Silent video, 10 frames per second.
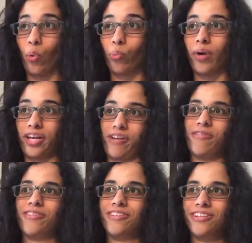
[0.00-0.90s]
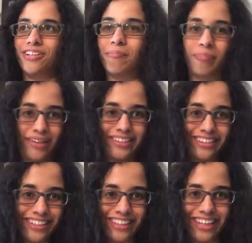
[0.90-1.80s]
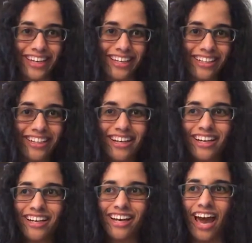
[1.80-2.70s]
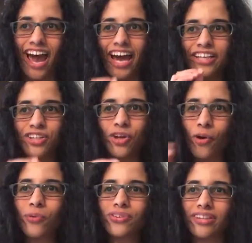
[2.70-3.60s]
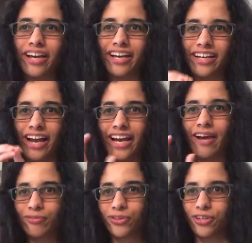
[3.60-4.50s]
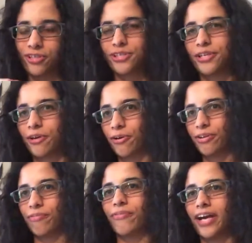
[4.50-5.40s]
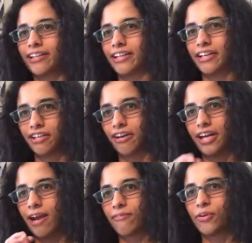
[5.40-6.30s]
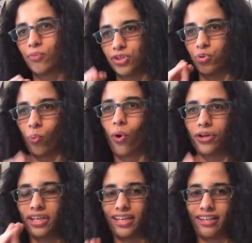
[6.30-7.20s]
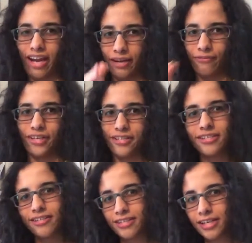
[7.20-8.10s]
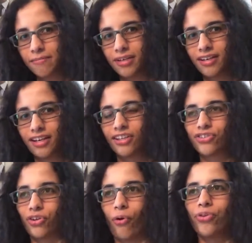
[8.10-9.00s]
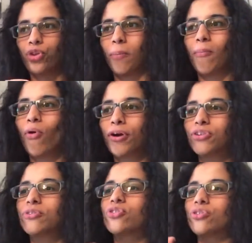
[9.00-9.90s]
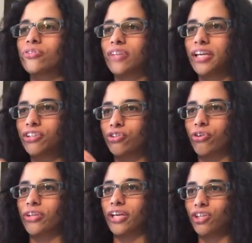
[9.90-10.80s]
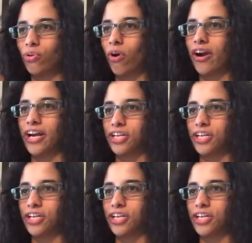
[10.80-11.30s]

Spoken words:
rare. But then again, I know that I have to consider the fact that not everyone's walk in life is the same. So the more to danger that you are